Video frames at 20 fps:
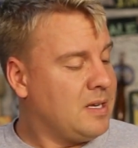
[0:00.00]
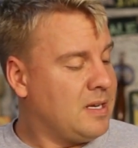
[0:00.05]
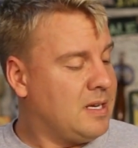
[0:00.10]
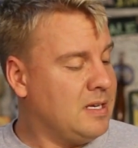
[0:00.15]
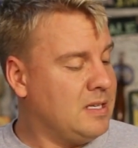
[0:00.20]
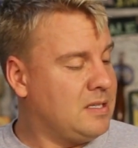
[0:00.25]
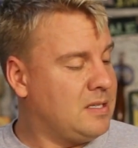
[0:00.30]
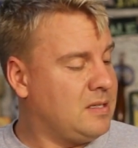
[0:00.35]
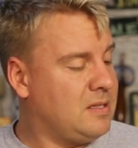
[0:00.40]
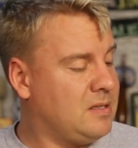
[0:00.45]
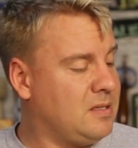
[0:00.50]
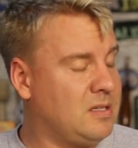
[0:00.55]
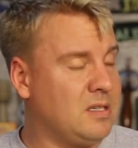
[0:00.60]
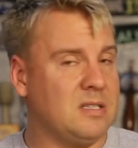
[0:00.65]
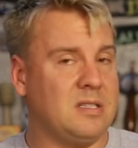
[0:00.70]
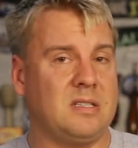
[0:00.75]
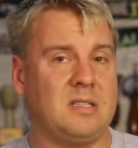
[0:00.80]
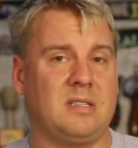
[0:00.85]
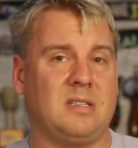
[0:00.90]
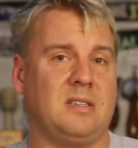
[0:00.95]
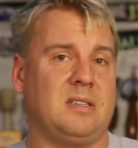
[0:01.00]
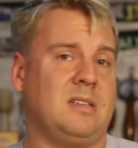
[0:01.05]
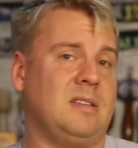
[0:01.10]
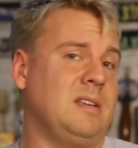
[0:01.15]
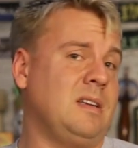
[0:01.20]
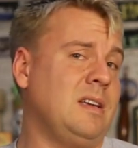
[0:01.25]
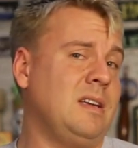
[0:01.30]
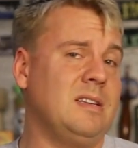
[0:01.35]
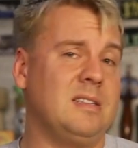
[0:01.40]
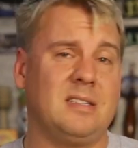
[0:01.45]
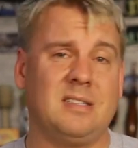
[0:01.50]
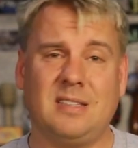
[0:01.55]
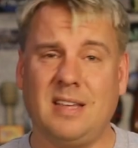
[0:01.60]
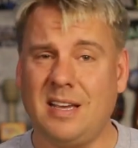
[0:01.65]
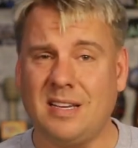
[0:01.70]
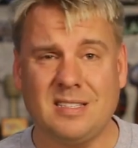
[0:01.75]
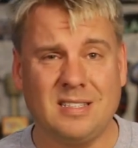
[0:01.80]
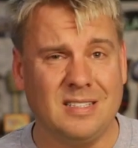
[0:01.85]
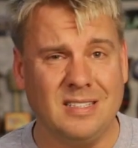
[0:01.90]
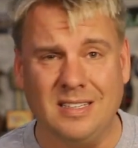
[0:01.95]
He's
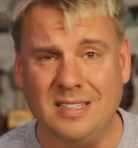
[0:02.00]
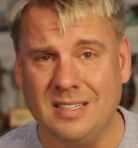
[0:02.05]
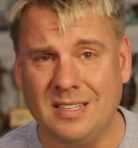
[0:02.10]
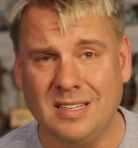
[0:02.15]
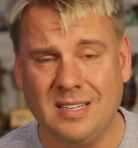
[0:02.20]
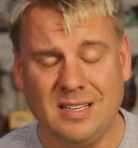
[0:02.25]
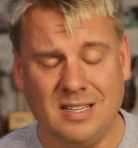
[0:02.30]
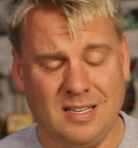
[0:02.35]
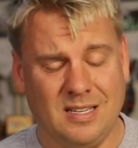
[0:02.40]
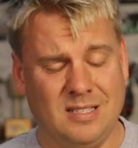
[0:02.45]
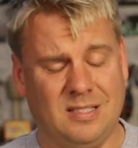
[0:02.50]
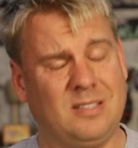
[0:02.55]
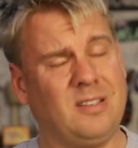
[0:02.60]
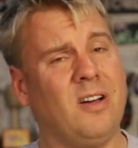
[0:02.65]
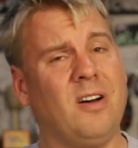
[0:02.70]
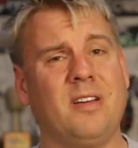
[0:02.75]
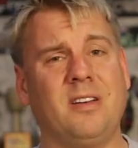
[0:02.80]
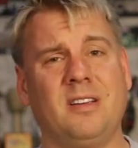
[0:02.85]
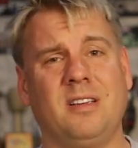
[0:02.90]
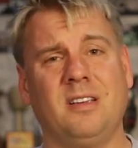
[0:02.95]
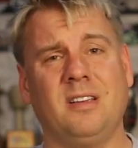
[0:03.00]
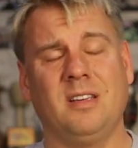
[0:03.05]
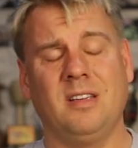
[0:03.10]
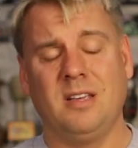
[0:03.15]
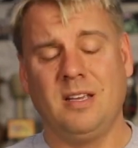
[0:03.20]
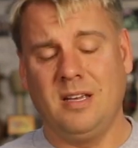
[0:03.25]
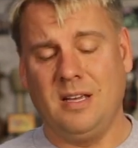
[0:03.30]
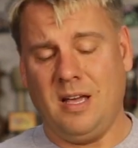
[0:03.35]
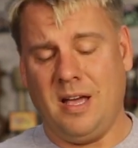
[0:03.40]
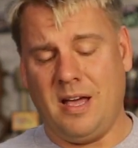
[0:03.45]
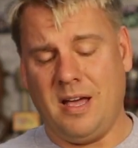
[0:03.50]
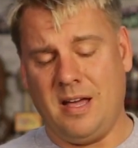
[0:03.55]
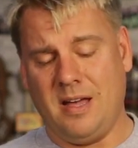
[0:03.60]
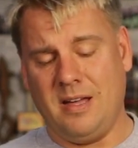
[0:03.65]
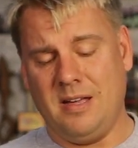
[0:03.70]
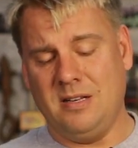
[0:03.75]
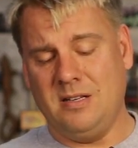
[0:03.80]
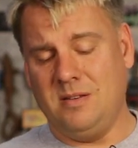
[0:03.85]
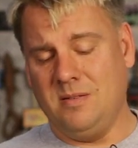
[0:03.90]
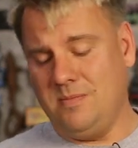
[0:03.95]
sexy, he's cunning.
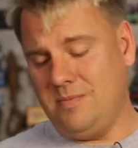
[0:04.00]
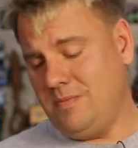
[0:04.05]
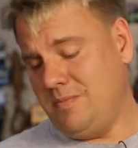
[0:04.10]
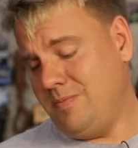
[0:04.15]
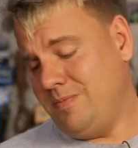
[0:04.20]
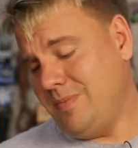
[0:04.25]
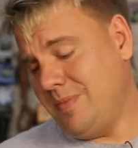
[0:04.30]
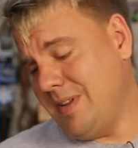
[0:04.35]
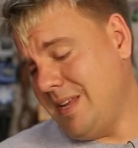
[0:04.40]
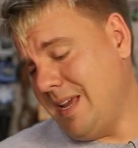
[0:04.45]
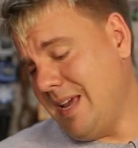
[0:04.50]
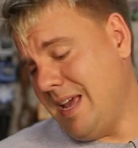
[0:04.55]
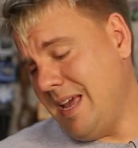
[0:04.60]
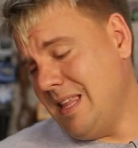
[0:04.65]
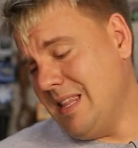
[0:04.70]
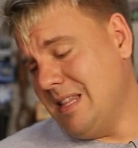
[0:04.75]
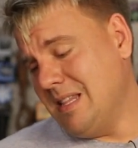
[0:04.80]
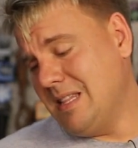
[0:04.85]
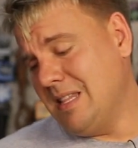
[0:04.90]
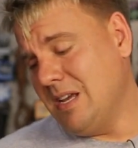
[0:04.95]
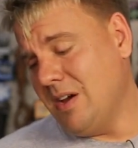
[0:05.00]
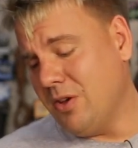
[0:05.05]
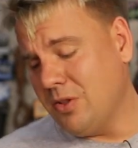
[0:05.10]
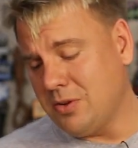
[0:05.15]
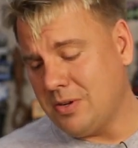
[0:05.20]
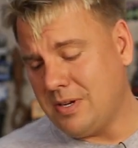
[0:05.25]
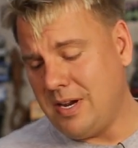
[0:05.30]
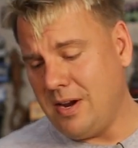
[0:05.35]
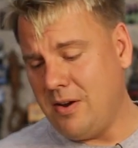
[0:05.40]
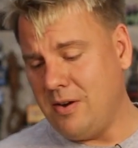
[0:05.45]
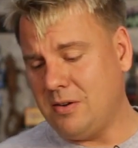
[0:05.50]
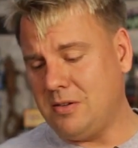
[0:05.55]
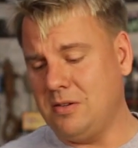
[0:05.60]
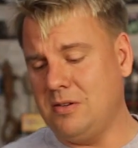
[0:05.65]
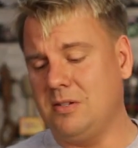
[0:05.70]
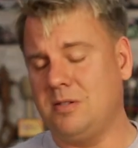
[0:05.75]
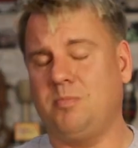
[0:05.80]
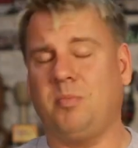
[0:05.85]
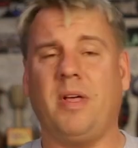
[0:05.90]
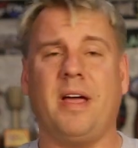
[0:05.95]
The other
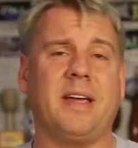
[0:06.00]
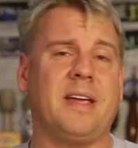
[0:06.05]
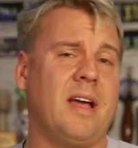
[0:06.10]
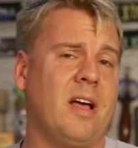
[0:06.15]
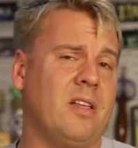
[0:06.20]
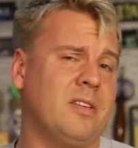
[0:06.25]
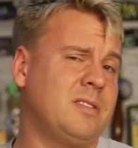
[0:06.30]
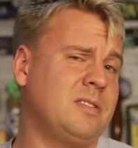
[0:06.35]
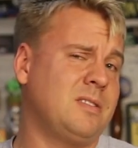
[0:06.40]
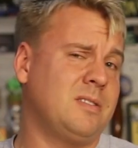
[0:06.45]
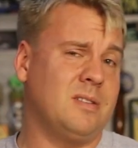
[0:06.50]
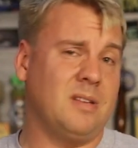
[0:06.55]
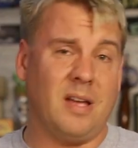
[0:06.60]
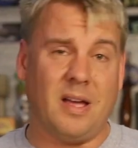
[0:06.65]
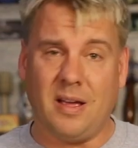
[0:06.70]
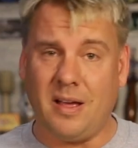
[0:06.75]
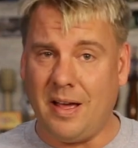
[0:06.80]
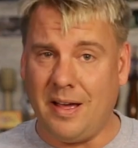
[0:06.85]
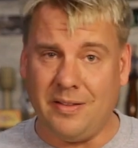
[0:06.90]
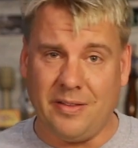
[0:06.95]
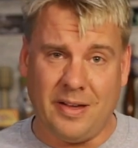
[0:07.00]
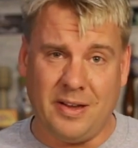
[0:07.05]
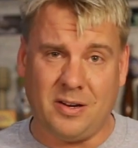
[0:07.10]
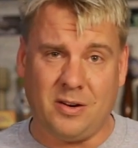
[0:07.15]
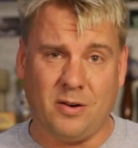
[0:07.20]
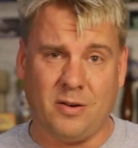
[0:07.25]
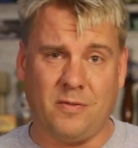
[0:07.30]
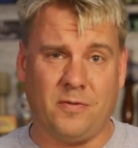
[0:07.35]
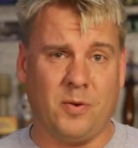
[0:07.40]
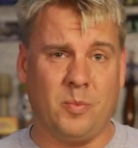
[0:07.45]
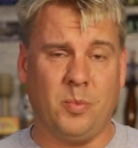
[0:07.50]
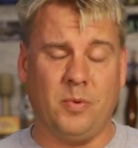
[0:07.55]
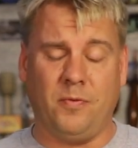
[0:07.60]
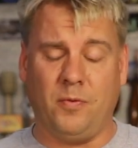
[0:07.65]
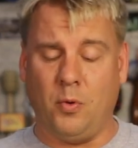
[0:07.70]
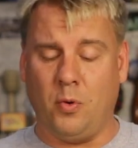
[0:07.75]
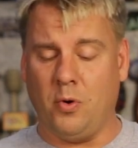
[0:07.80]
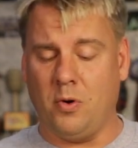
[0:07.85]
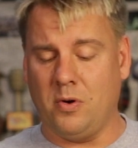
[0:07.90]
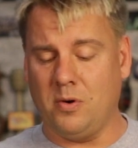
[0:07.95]
characters, Black Alice, I like her from
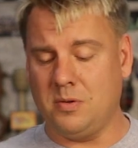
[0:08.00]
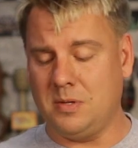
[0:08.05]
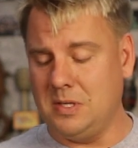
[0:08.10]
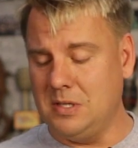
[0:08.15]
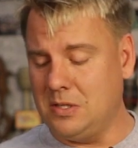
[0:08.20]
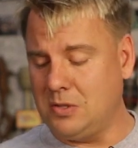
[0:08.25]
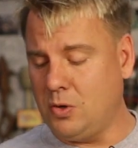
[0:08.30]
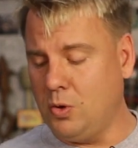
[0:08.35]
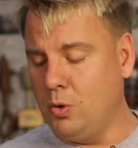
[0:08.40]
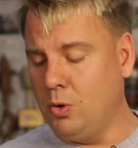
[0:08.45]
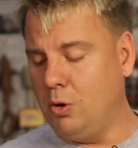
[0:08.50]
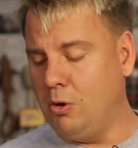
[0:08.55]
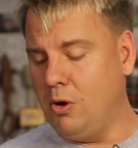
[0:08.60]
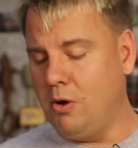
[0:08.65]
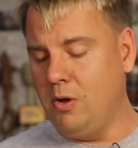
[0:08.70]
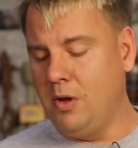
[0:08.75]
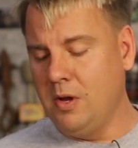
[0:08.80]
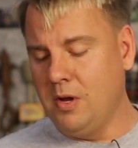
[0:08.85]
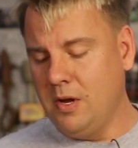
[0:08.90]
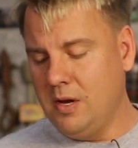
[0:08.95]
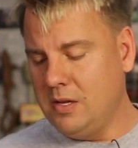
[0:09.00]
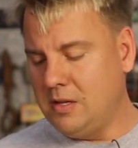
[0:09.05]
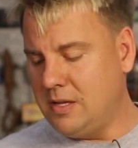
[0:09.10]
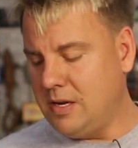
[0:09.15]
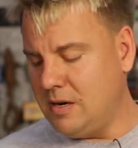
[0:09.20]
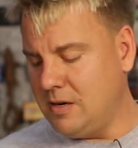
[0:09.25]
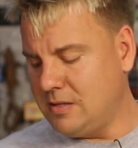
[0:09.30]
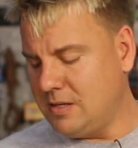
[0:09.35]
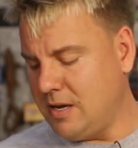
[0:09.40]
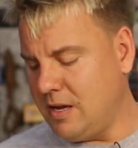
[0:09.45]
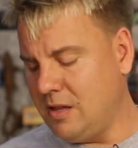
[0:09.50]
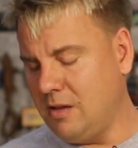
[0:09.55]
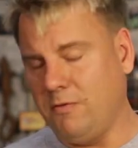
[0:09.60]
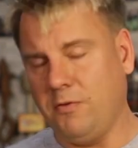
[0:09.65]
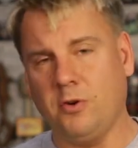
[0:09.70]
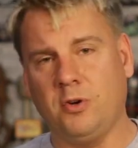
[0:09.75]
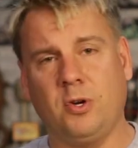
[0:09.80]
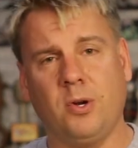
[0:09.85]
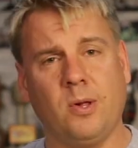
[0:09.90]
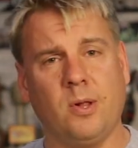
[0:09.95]
before. She's cool. There's the
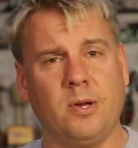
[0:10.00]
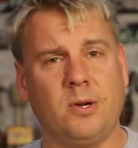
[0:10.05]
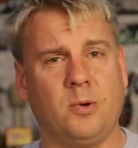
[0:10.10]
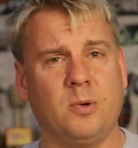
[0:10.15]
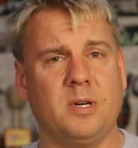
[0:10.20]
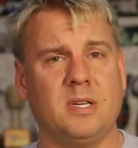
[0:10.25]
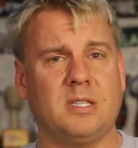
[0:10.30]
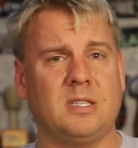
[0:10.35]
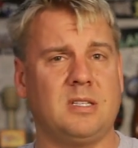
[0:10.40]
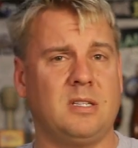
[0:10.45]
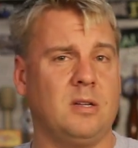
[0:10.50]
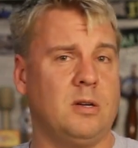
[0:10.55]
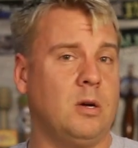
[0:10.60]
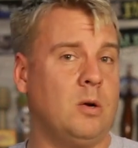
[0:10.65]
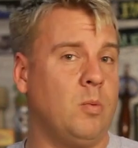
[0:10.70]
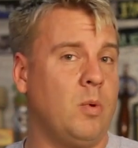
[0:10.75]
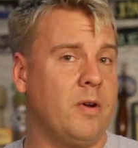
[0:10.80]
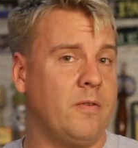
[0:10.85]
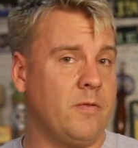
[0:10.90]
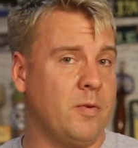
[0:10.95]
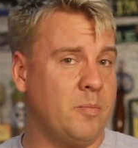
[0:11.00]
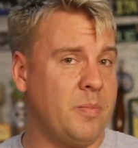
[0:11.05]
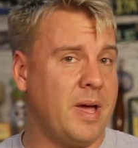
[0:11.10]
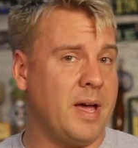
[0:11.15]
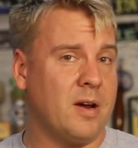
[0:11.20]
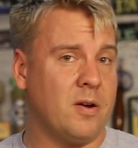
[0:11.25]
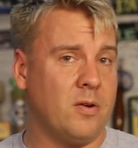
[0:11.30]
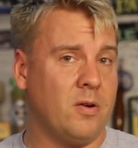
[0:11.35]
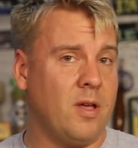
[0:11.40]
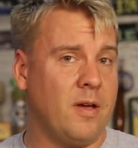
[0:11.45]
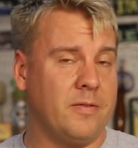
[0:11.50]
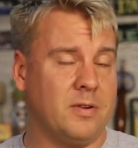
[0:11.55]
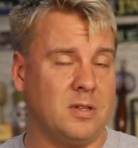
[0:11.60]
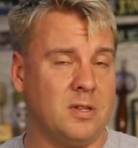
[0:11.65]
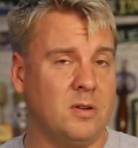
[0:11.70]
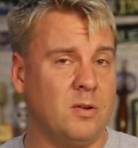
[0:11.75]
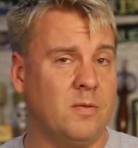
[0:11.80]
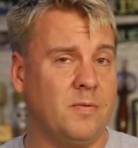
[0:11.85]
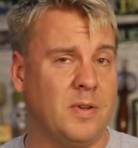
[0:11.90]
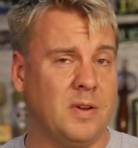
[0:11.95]
ventriloquist, the one from Batgirl,
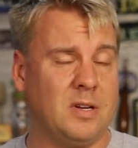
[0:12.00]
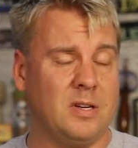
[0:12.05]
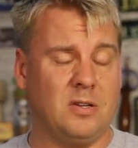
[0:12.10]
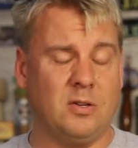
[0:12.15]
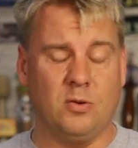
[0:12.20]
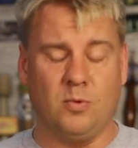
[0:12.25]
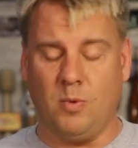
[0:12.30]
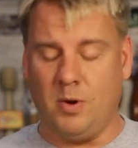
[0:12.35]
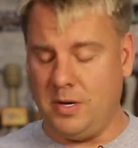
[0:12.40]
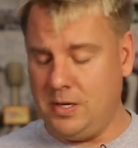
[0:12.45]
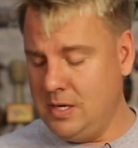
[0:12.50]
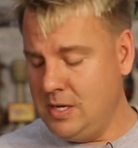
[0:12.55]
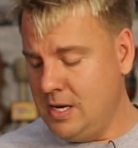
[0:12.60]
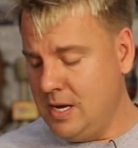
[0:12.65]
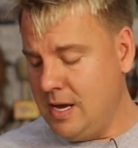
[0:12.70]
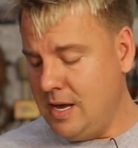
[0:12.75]
obviously new 52 one